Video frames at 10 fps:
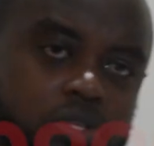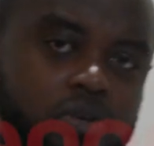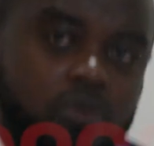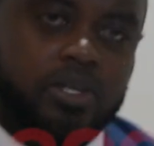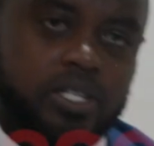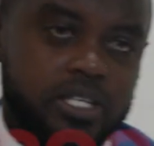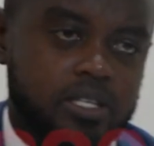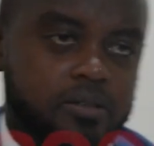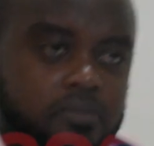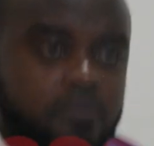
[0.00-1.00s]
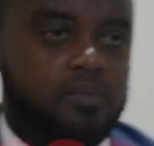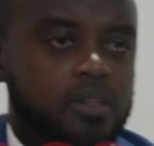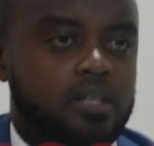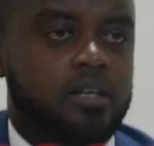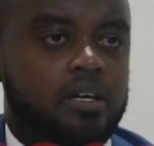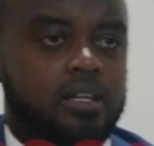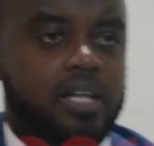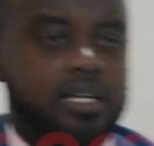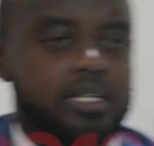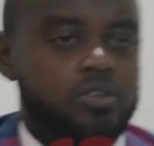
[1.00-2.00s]
this committee
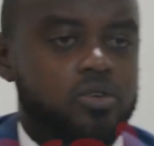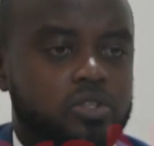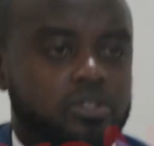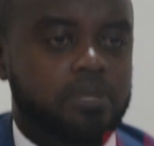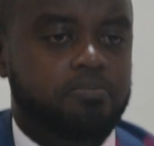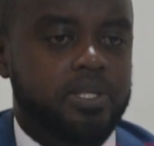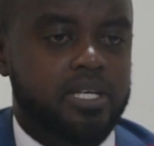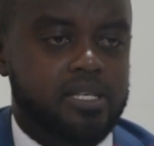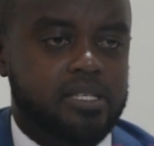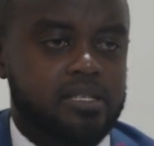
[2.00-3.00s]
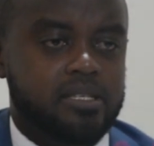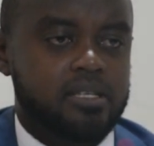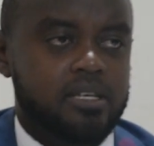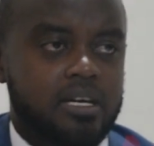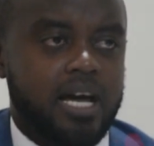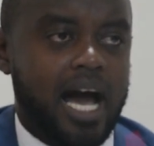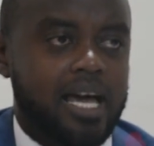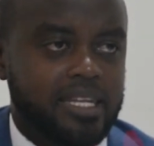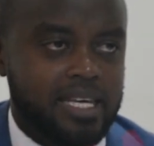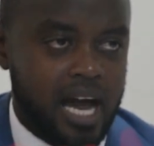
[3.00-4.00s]
that he wrote to the PS
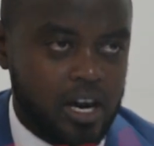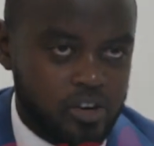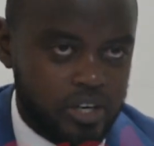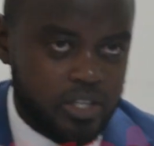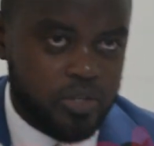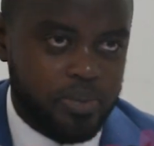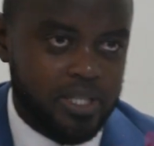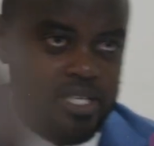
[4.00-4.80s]
and they agreed to pay